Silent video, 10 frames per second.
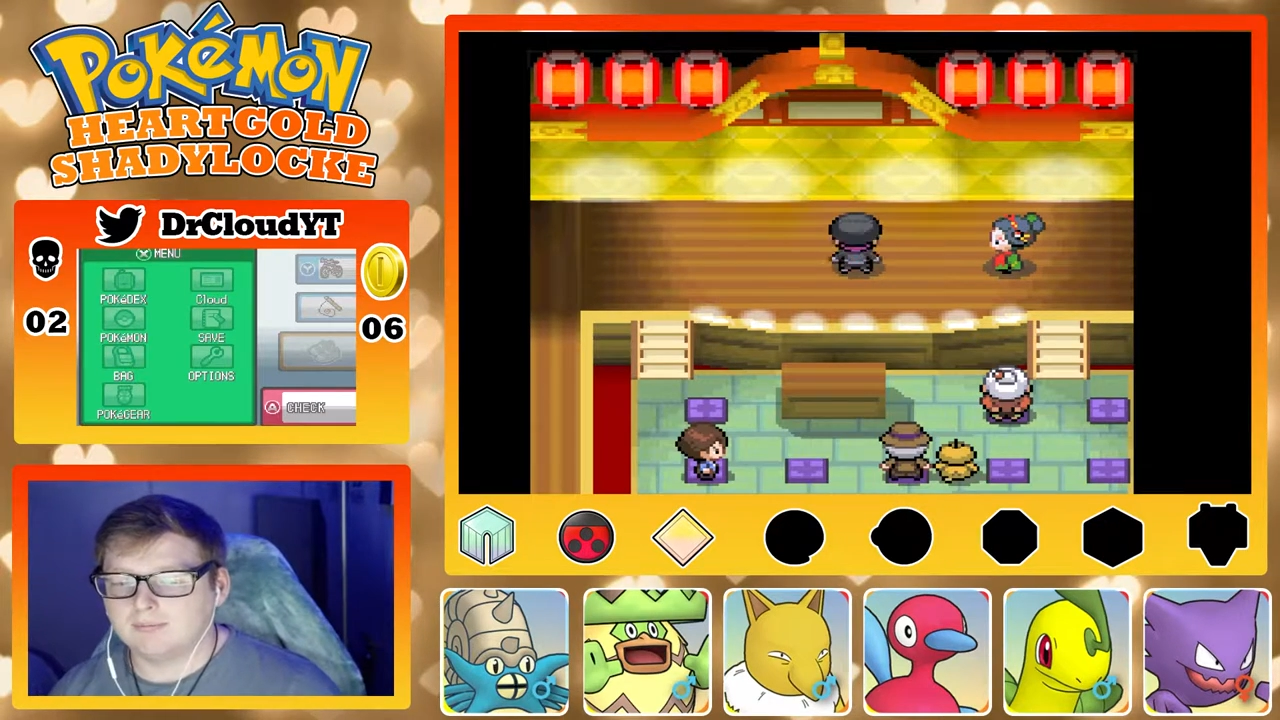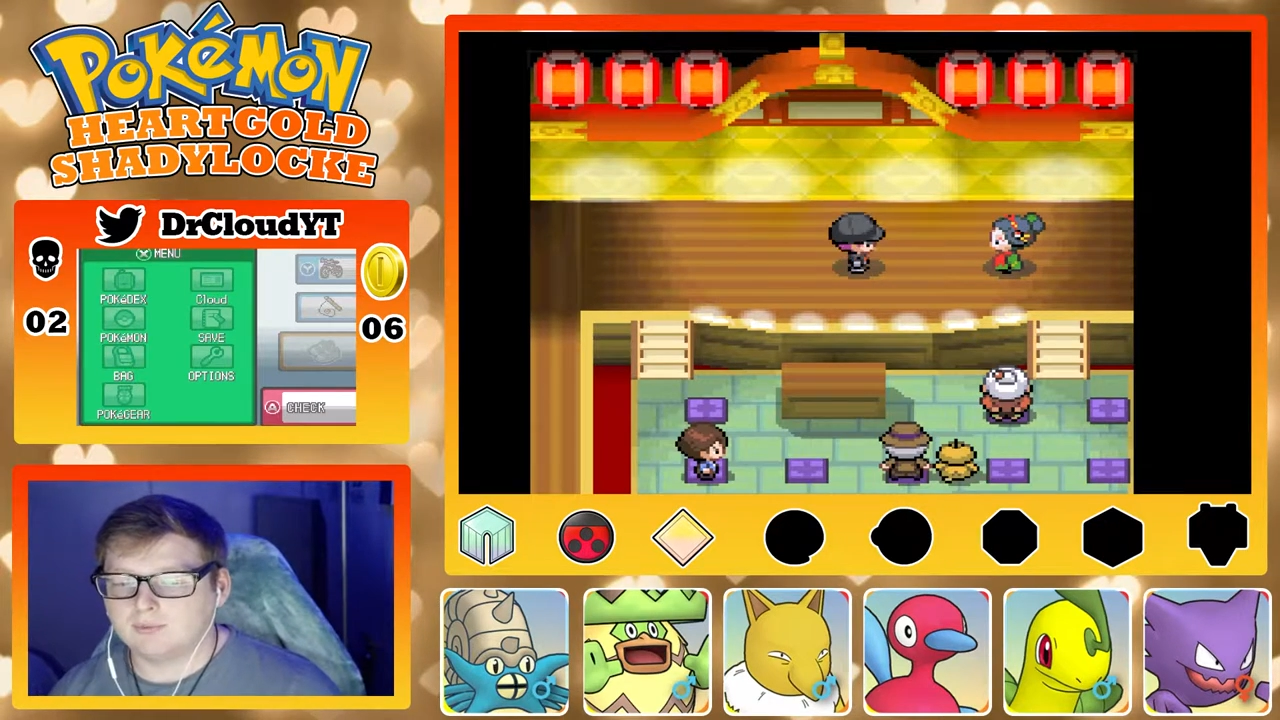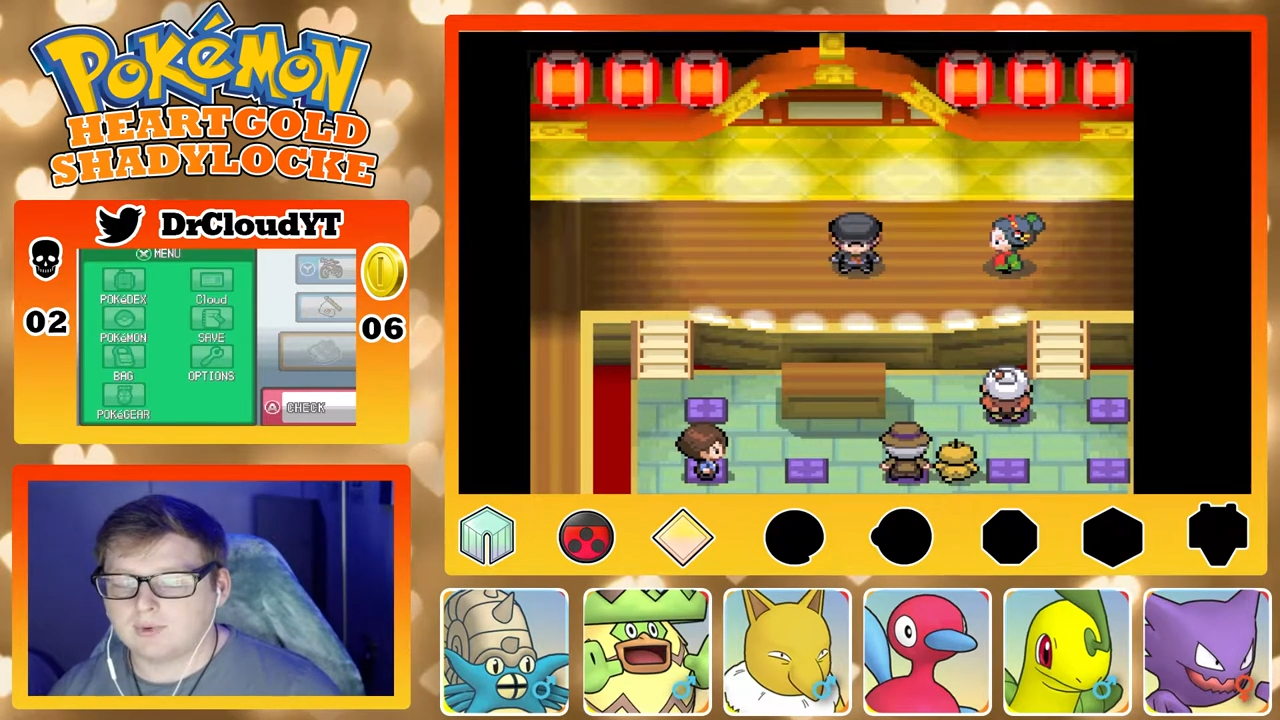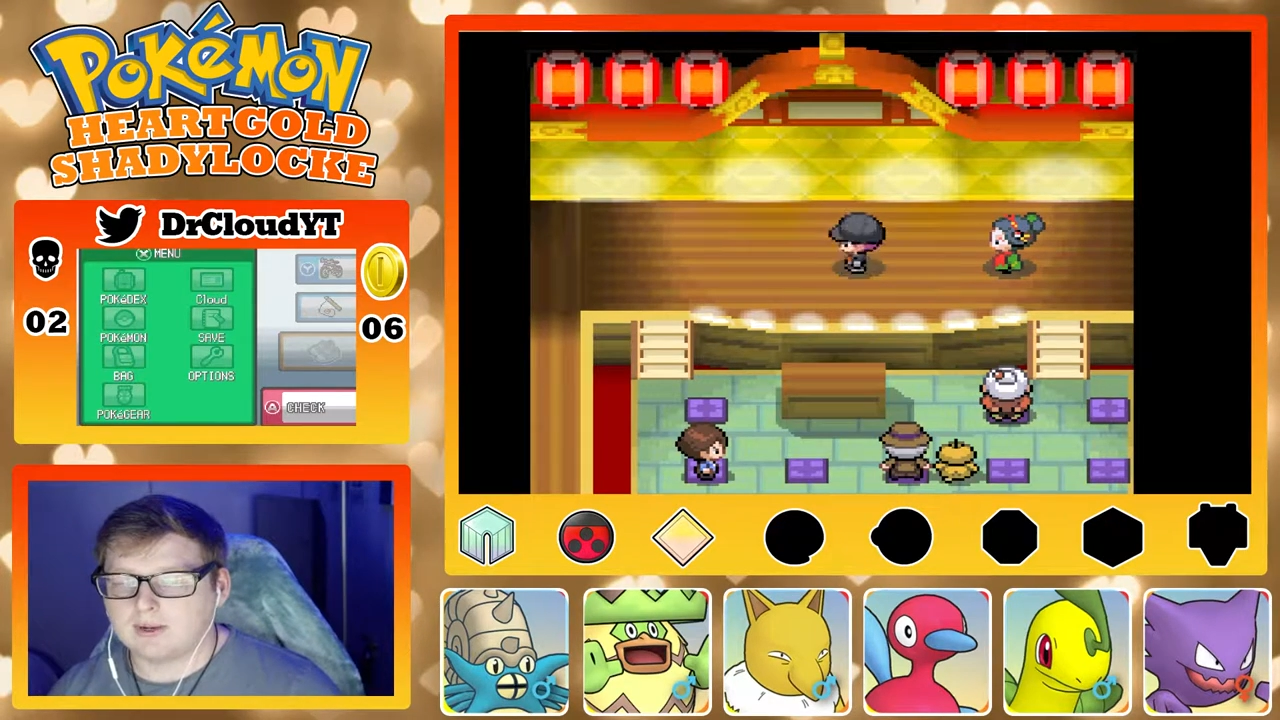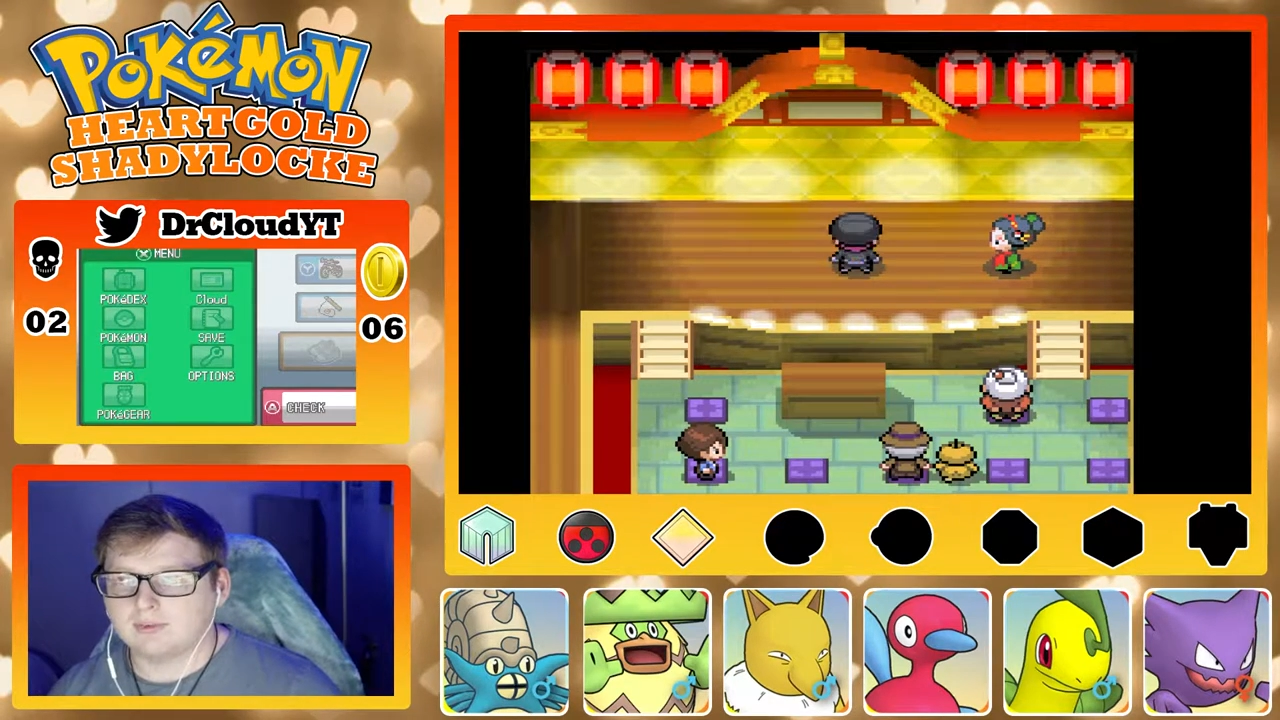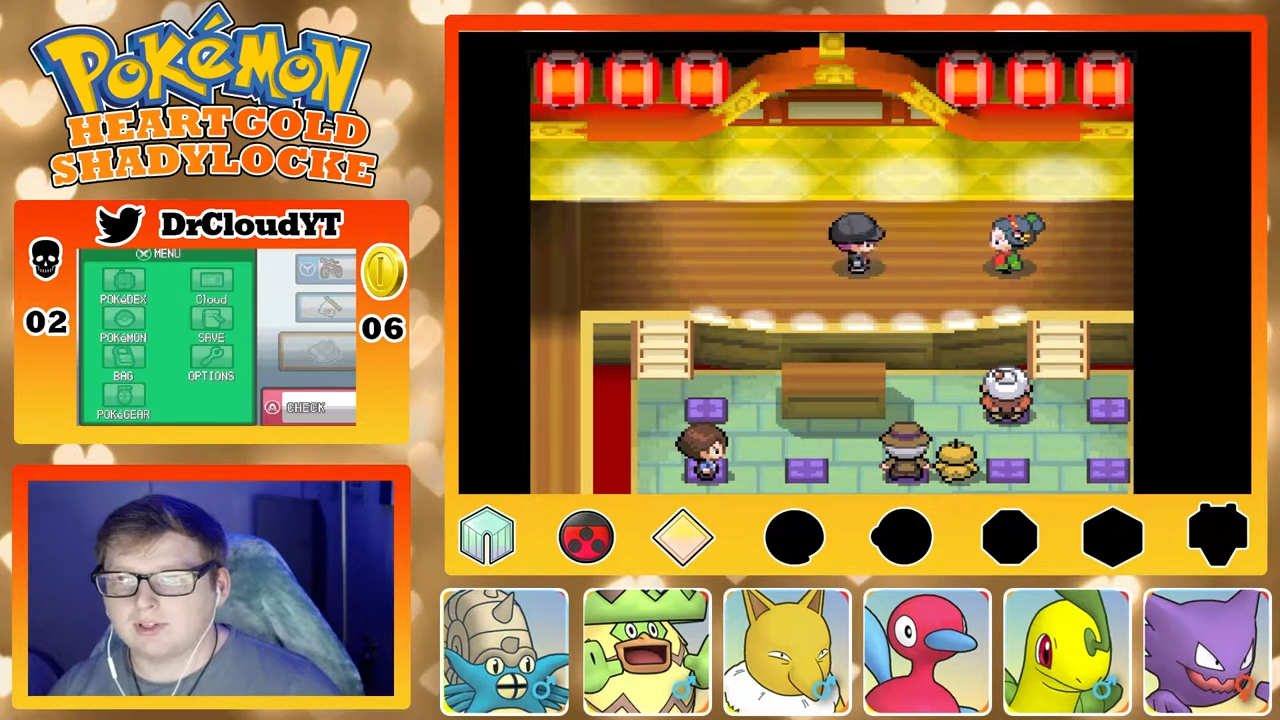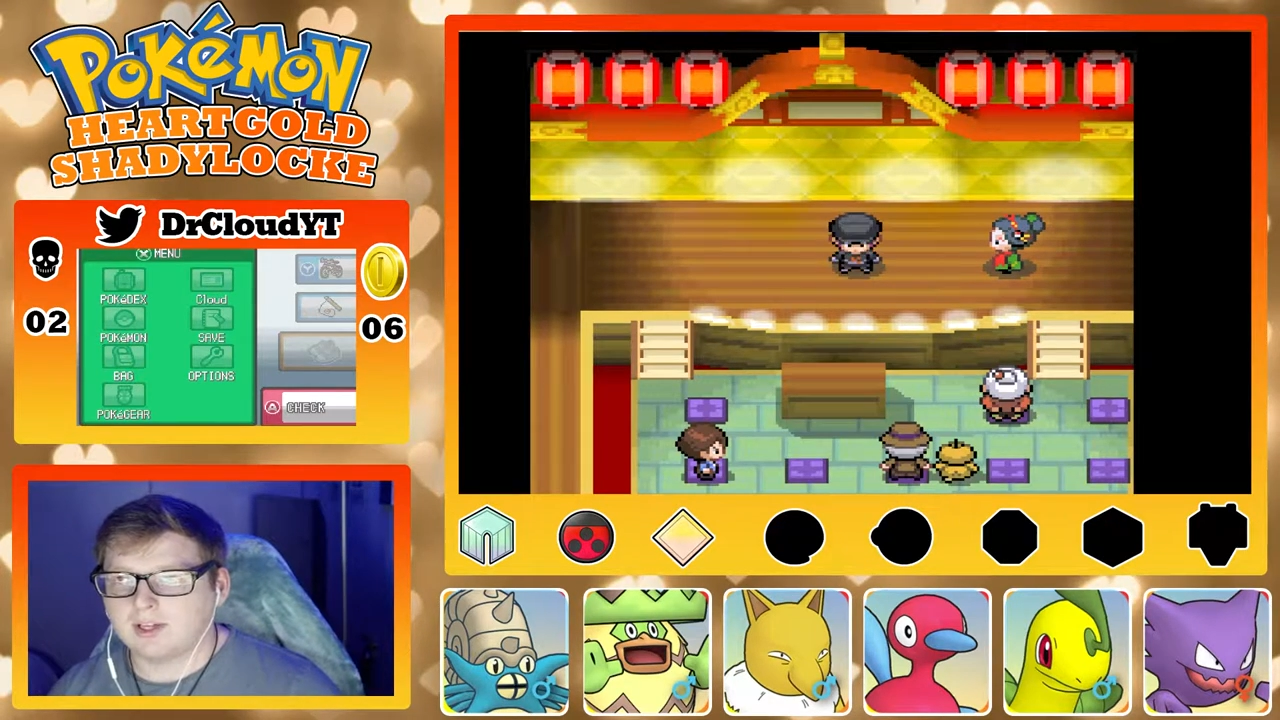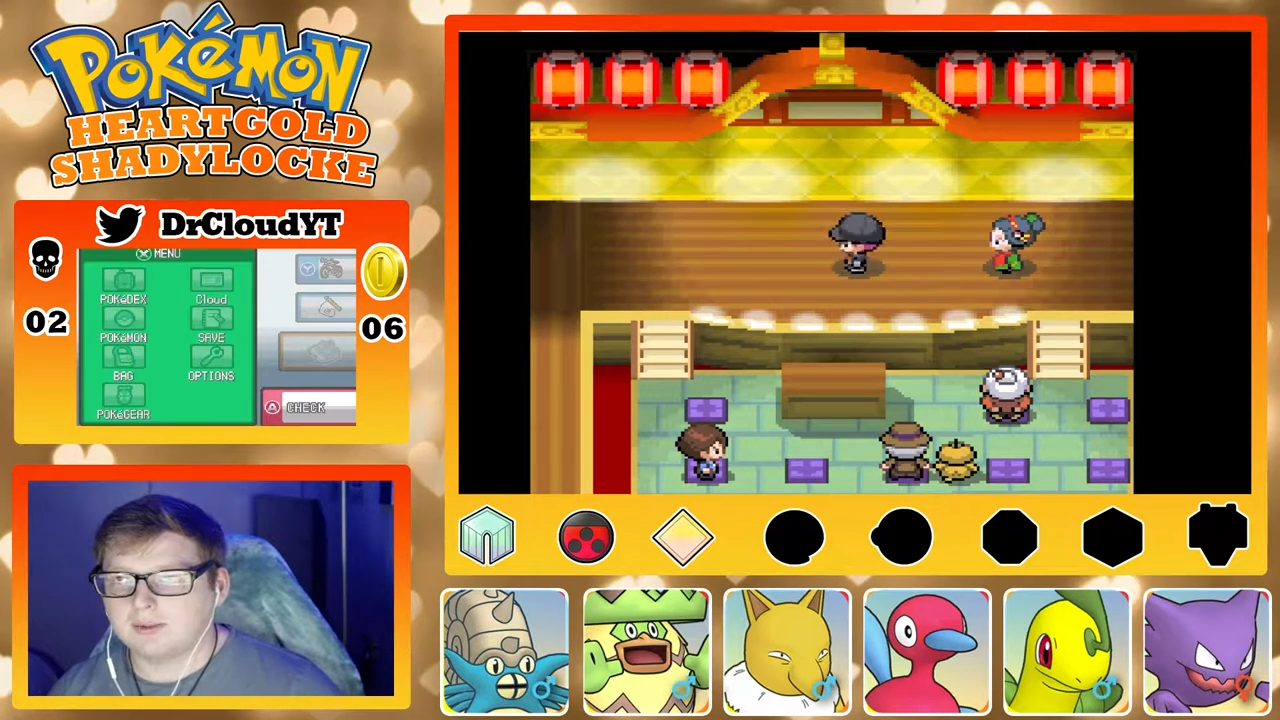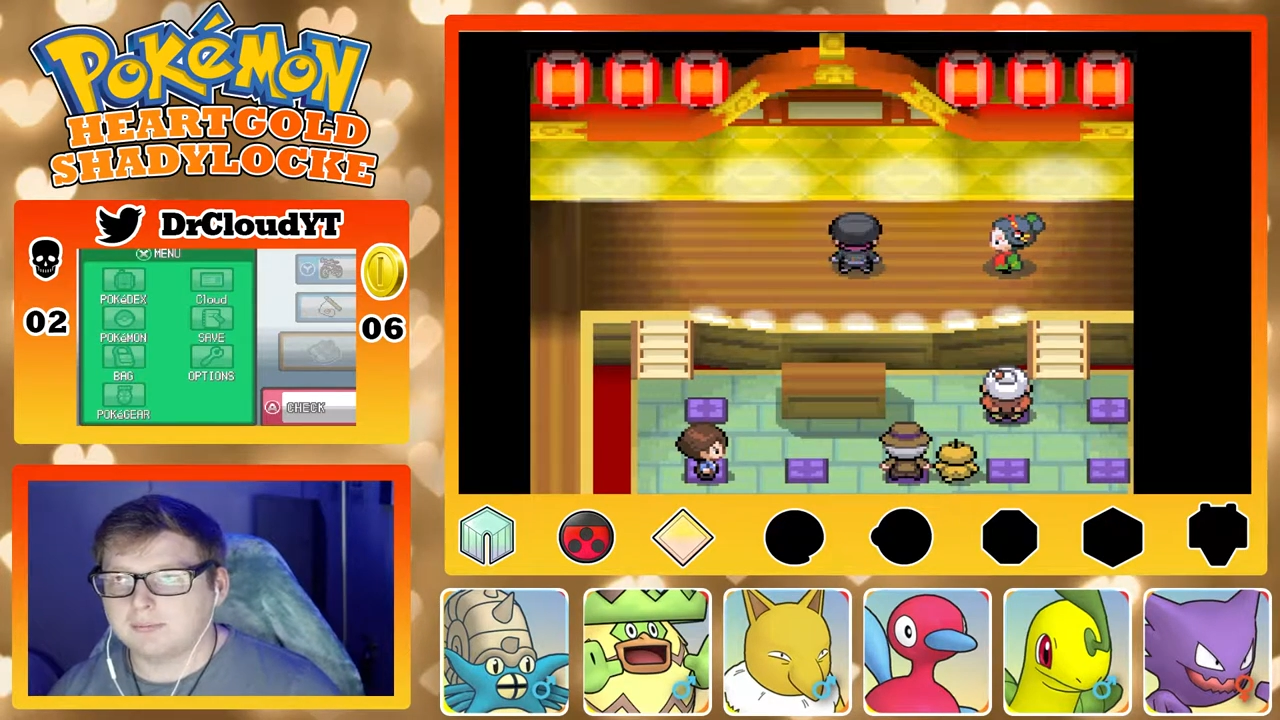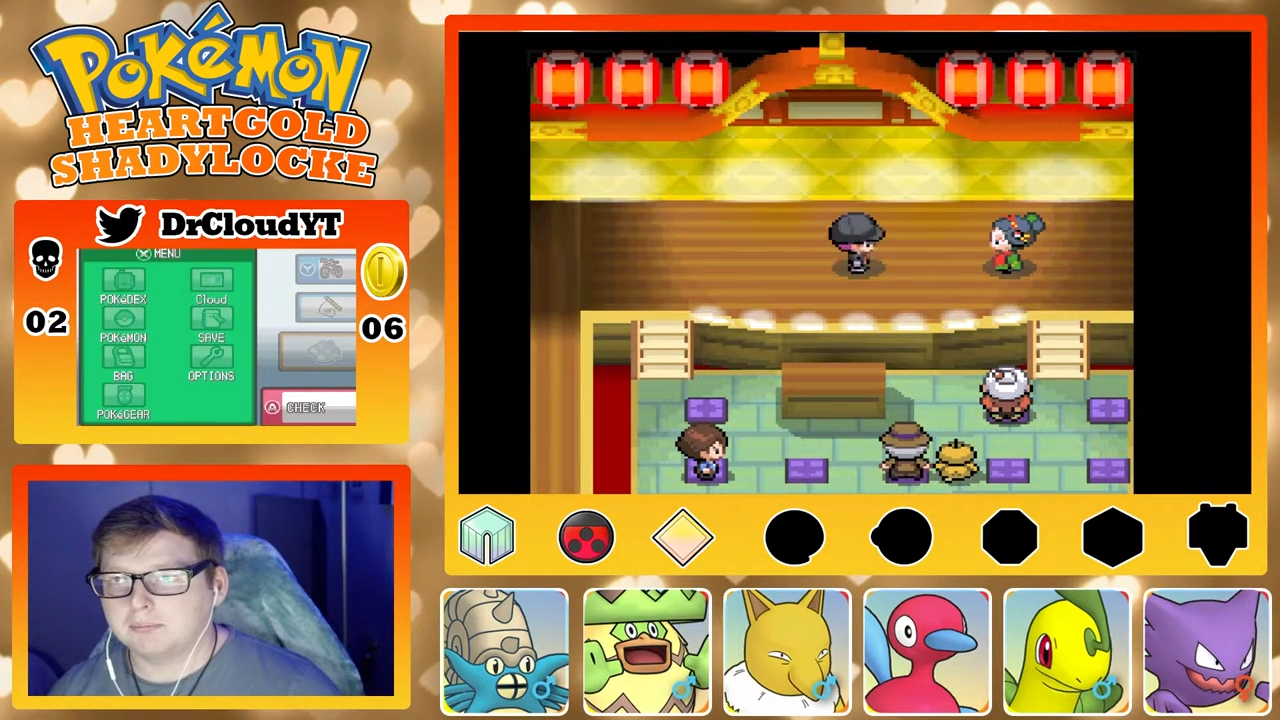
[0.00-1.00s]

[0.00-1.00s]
ground type,